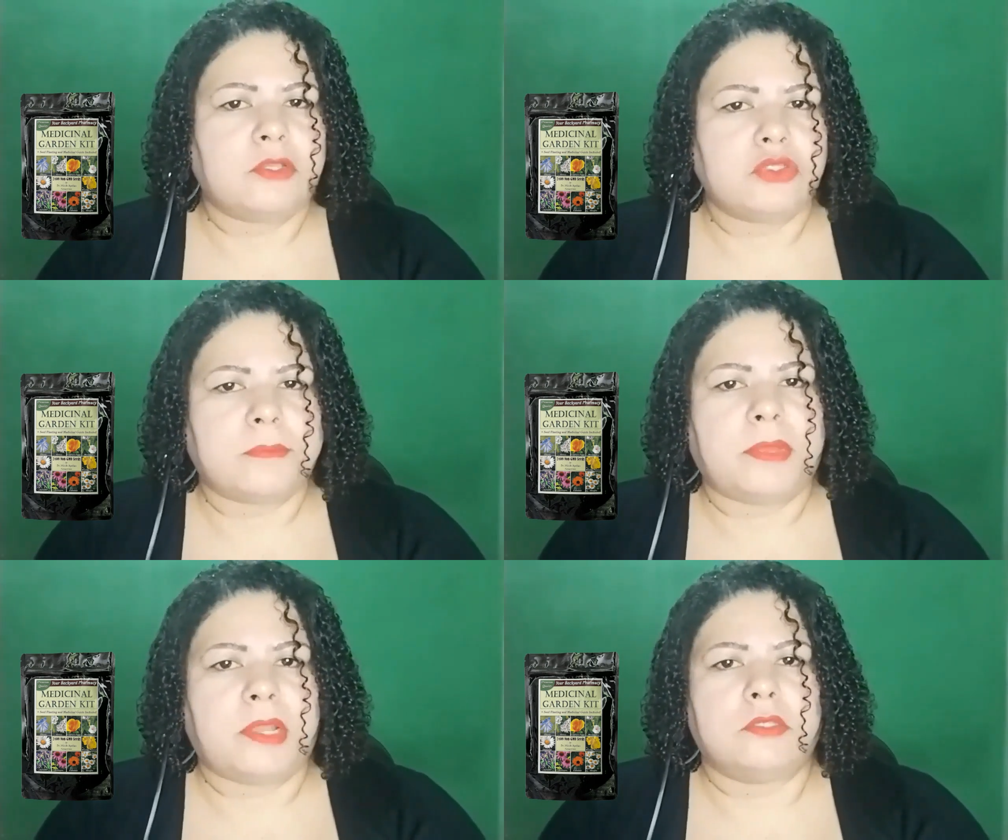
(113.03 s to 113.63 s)

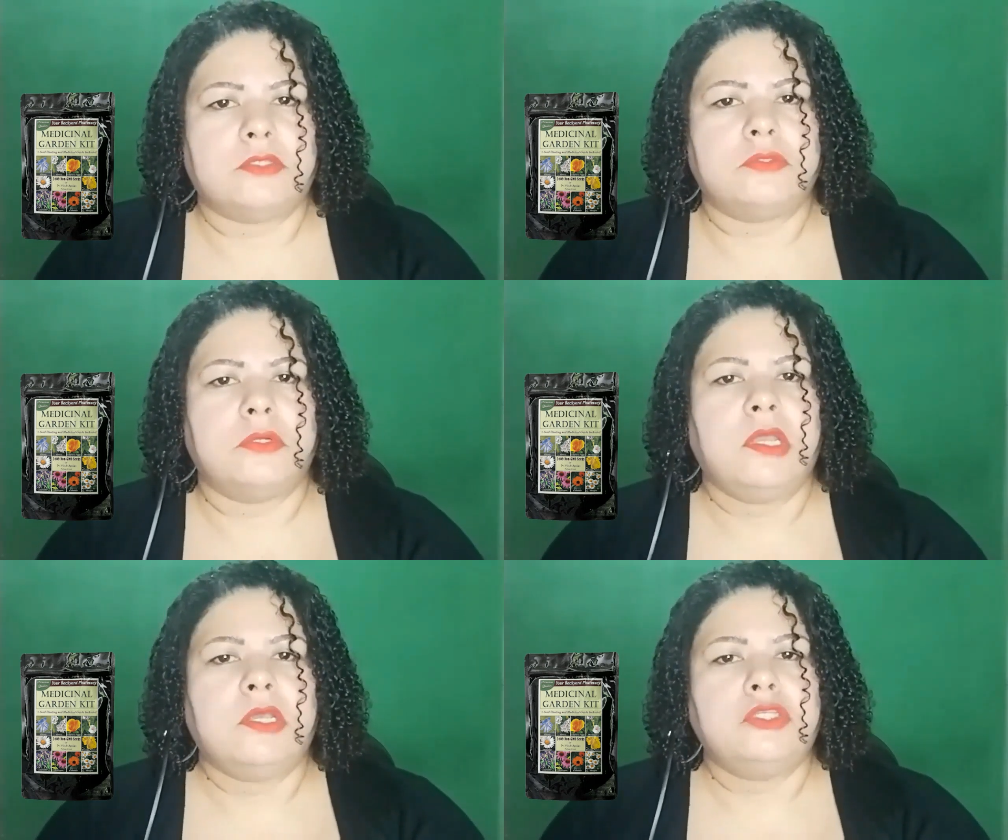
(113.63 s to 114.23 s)

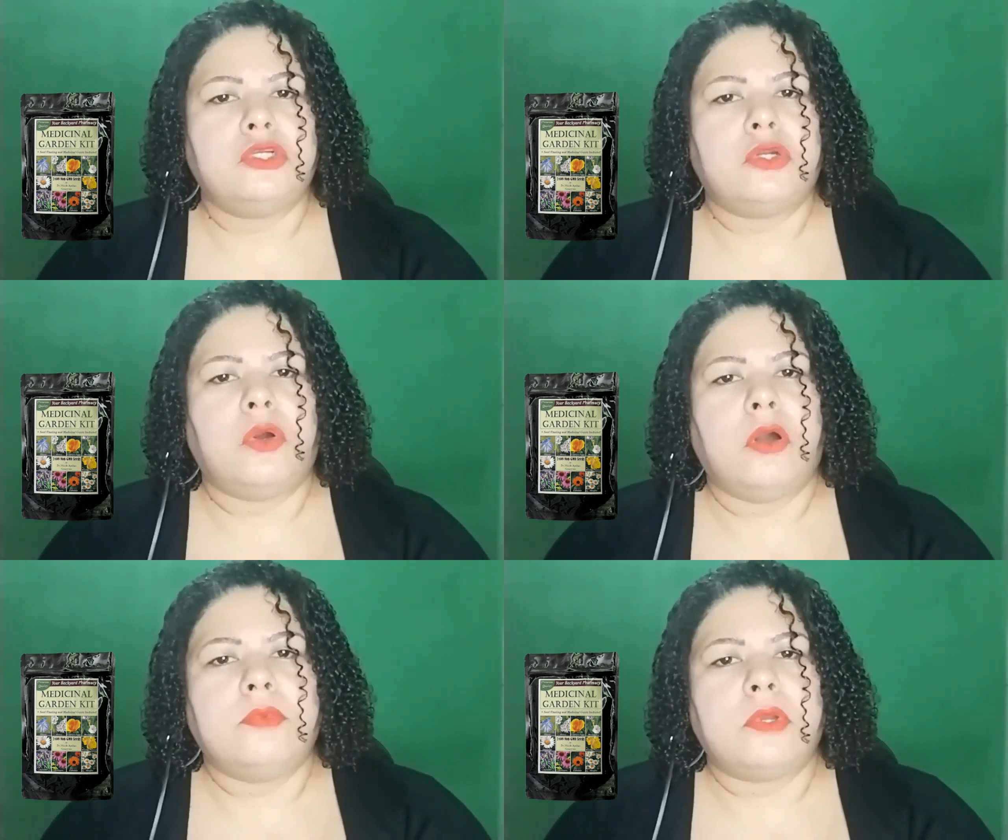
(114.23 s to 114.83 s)
Additionally,
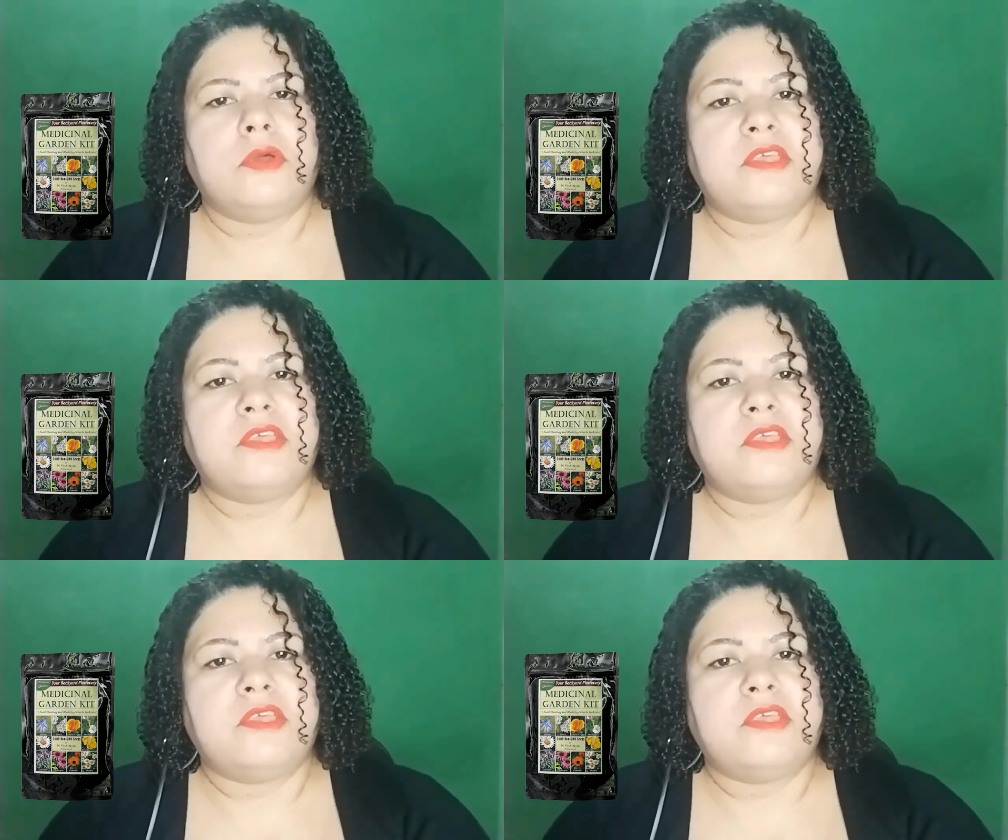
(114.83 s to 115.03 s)
there was